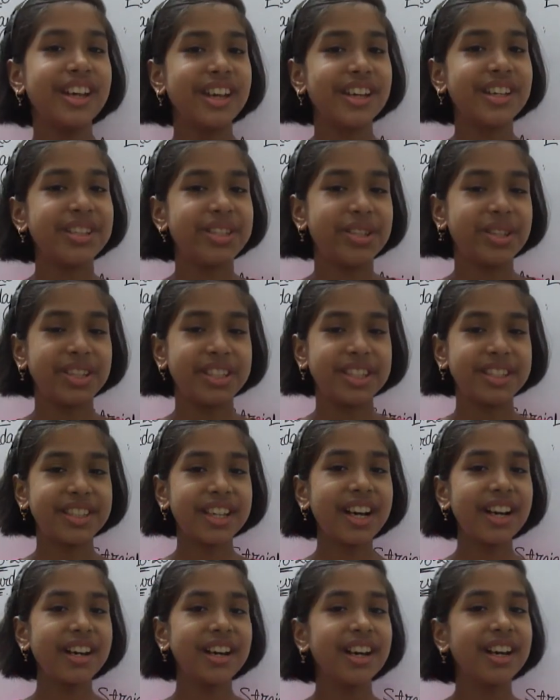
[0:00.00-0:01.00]
So it is
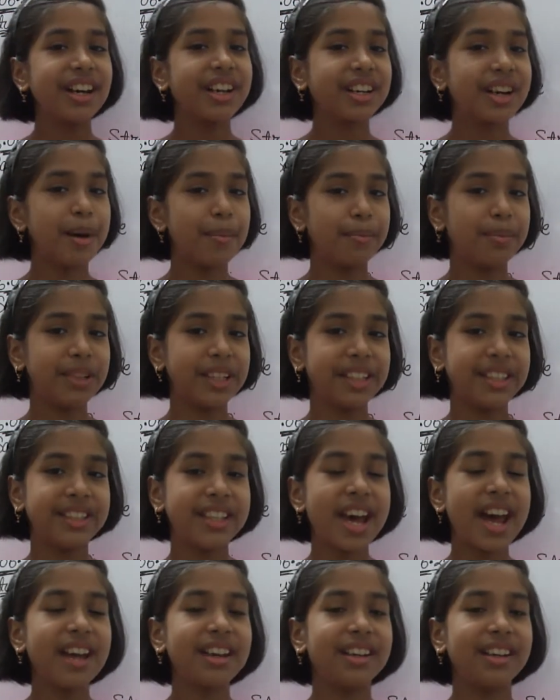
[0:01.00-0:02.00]
a complete
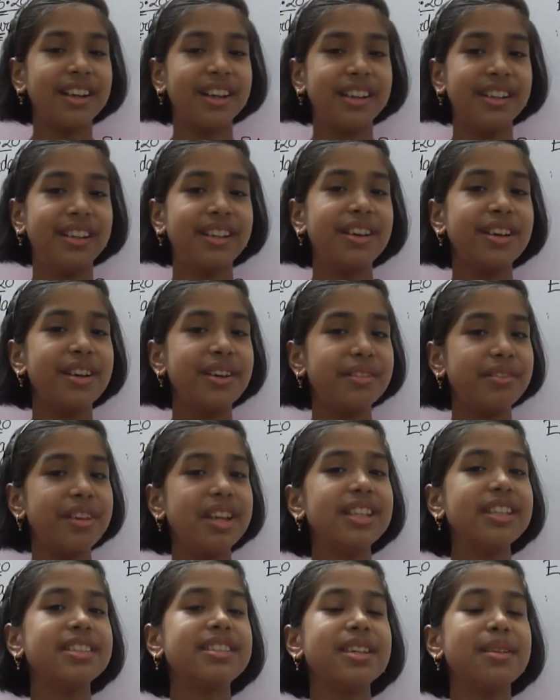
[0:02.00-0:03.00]
angle.
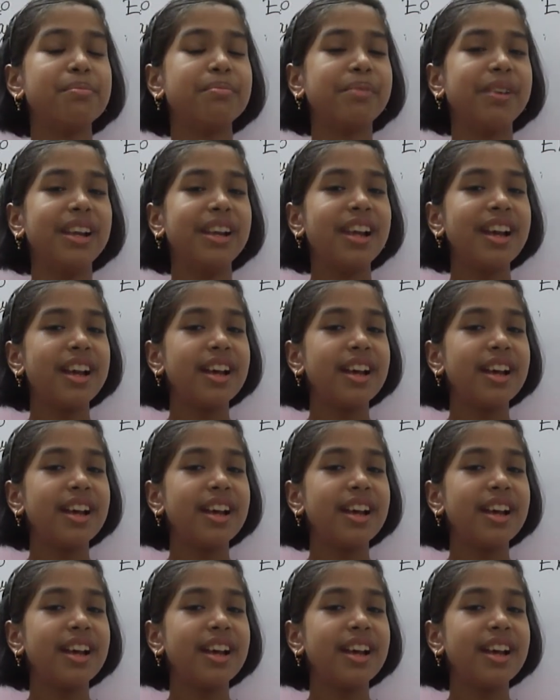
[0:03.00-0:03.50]
Very simple.